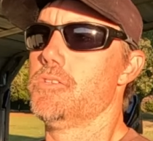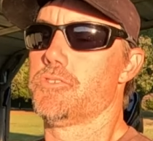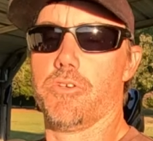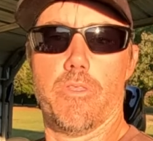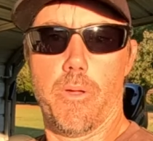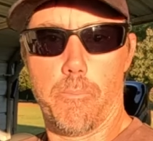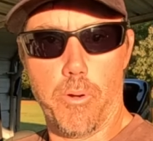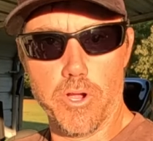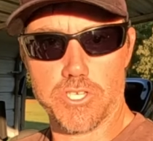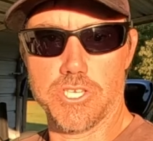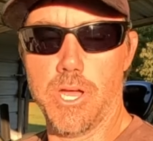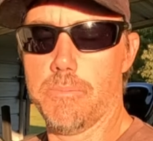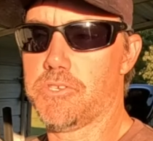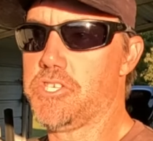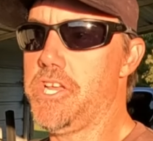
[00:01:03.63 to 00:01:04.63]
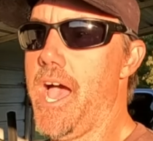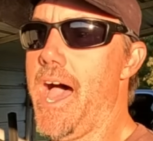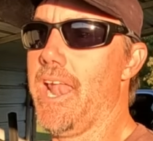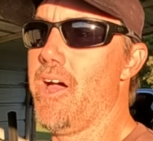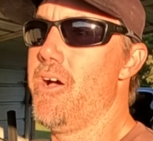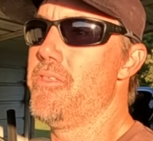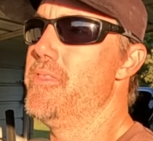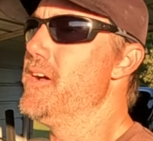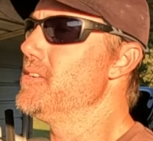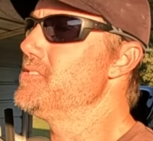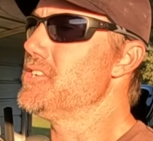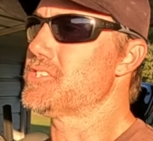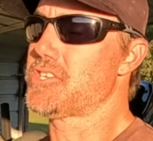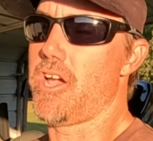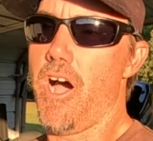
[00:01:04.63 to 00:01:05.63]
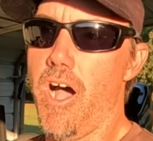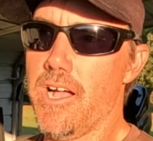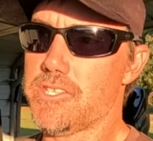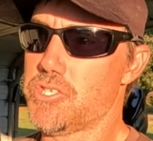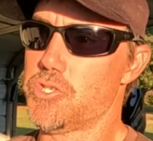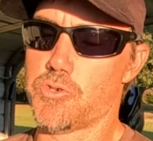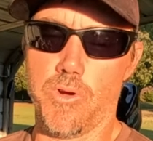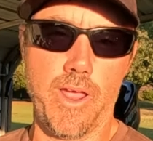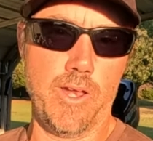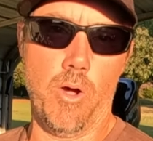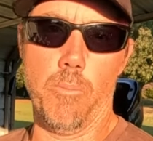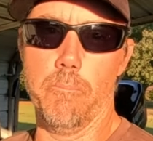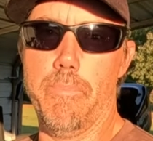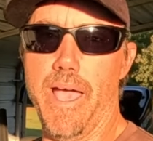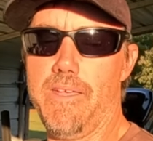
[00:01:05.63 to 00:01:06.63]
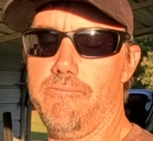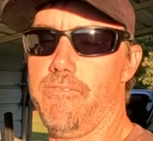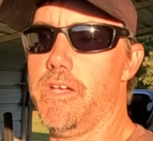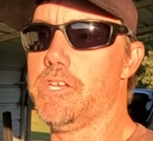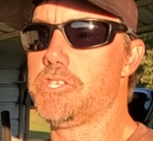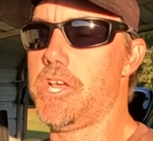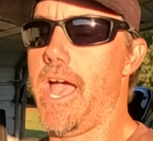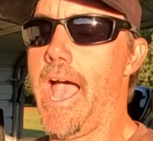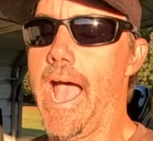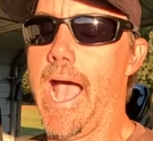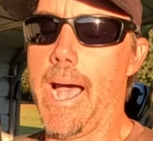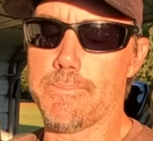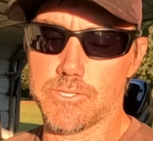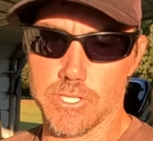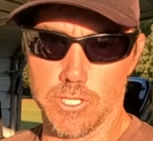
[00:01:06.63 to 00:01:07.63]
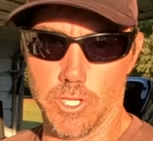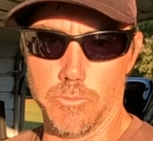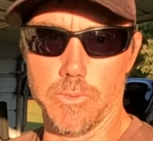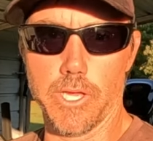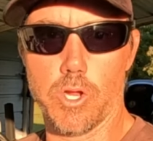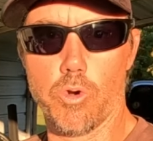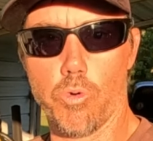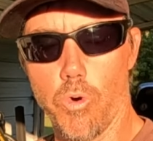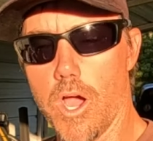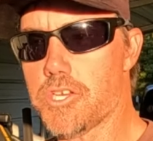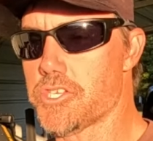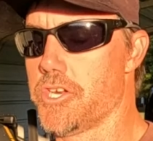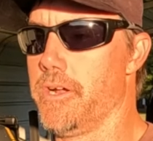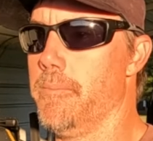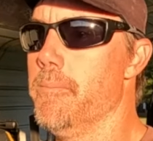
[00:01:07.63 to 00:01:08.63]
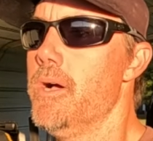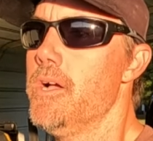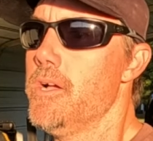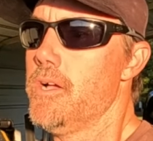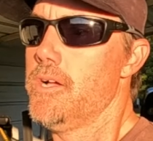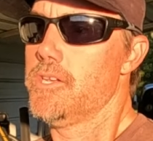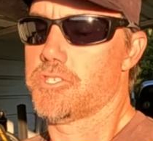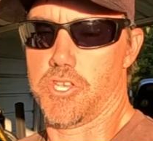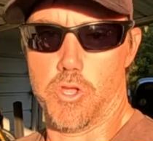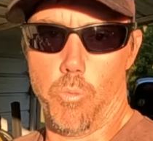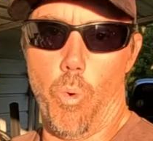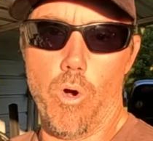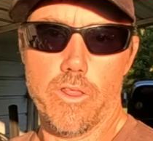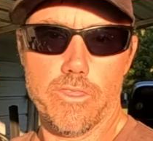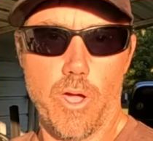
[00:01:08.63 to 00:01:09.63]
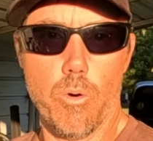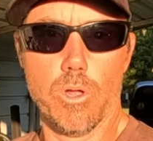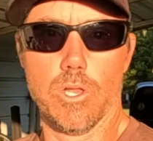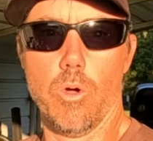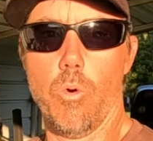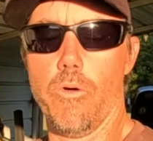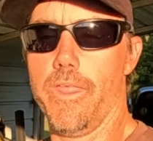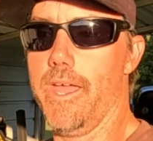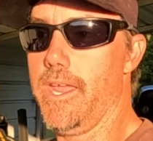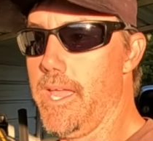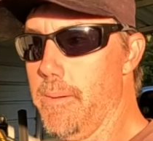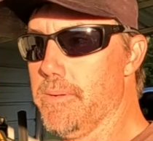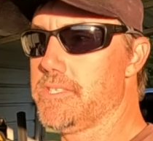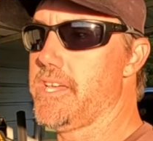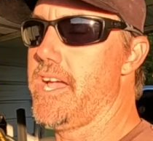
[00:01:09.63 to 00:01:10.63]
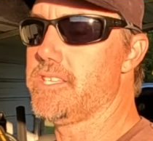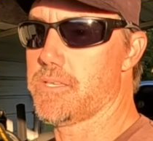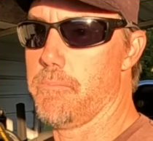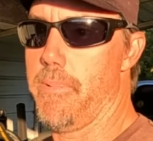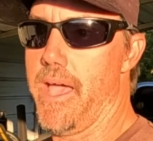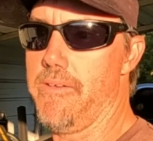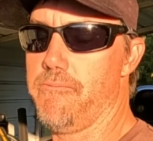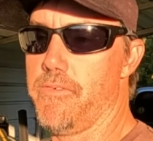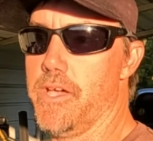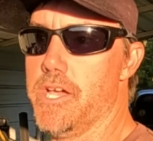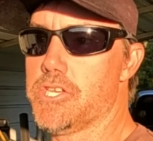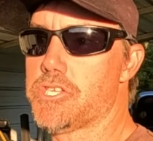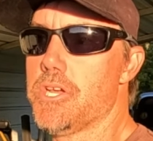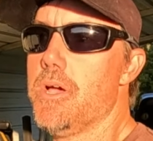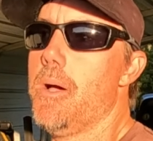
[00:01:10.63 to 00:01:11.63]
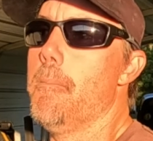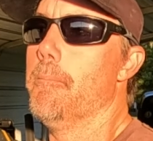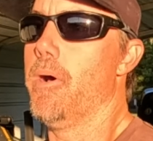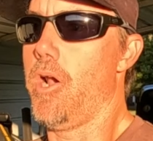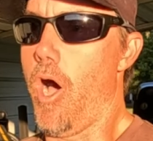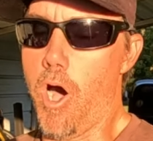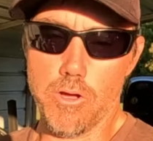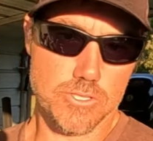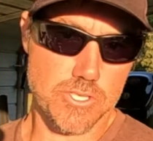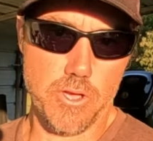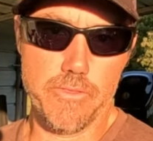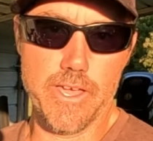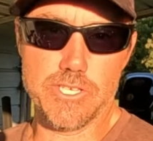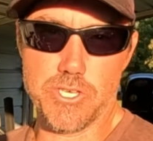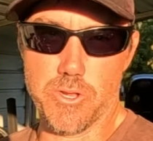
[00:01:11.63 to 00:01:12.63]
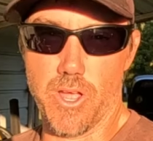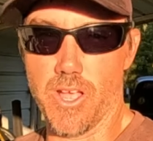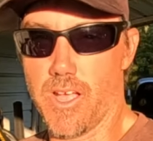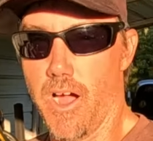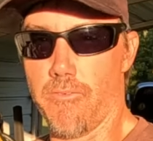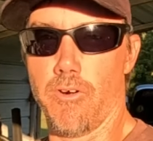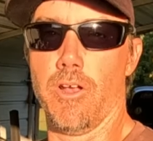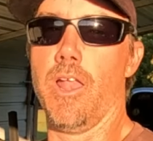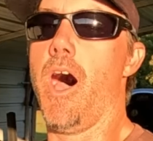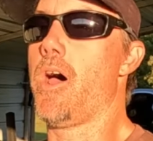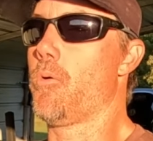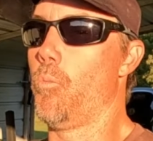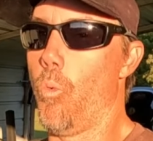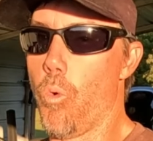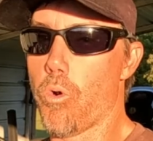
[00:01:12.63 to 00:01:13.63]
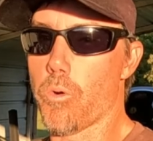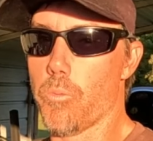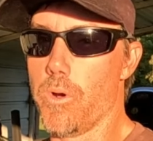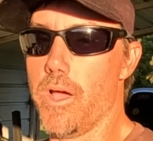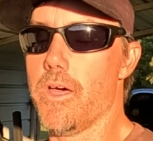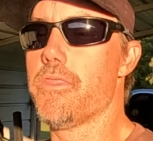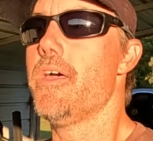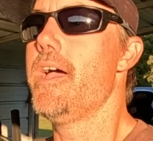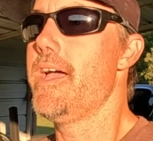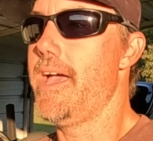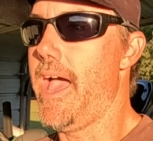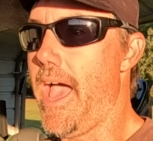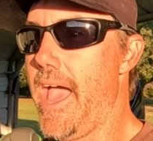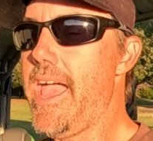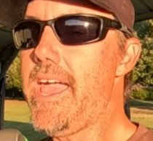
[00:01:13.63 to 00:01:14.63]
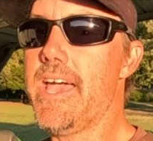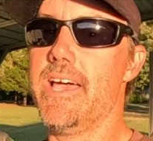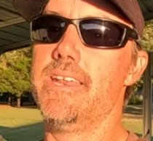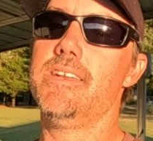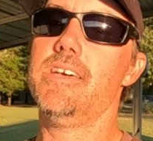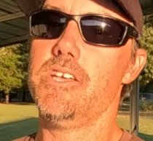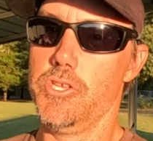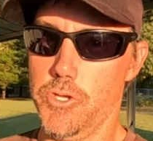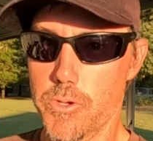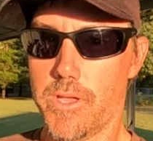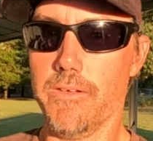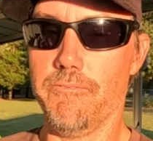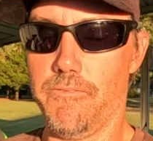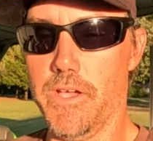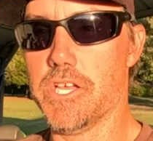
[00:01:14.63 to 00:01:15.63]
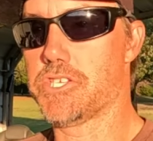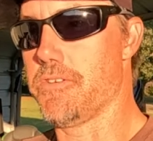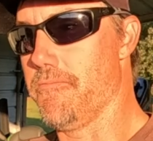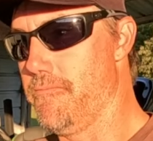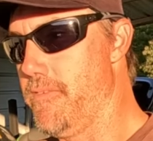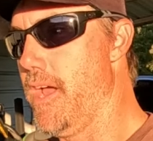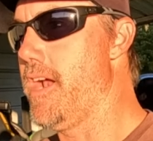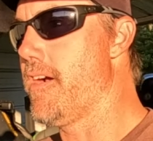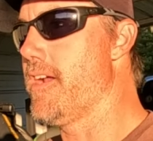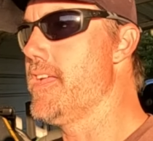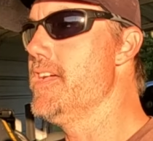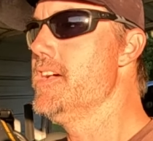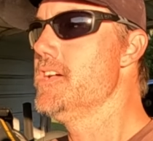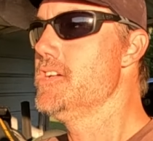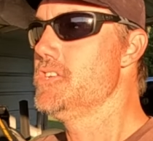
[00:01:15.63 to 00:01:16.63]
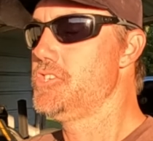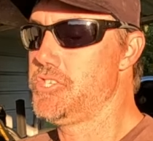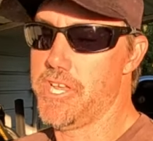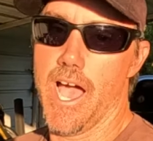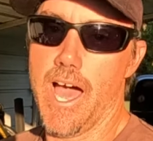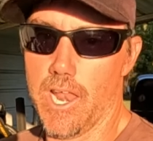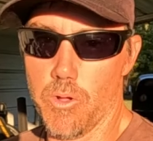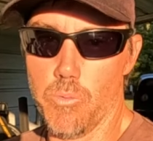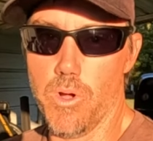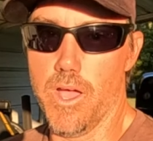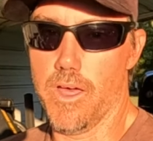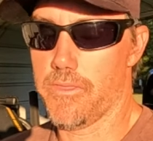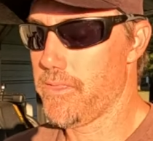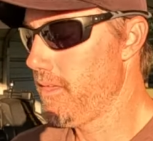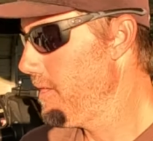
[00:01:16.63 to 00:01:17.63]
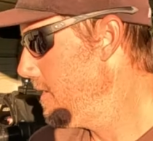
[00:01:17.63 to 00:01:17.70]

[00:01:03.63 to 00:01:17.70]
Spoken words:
So they're pushing up shallow, they're just concentrating on bait fish, absolutely crushing them. So you want to throw a lure that imitates a bait fish, but also that you can cover a lot of water with, and you can fish very shallow with.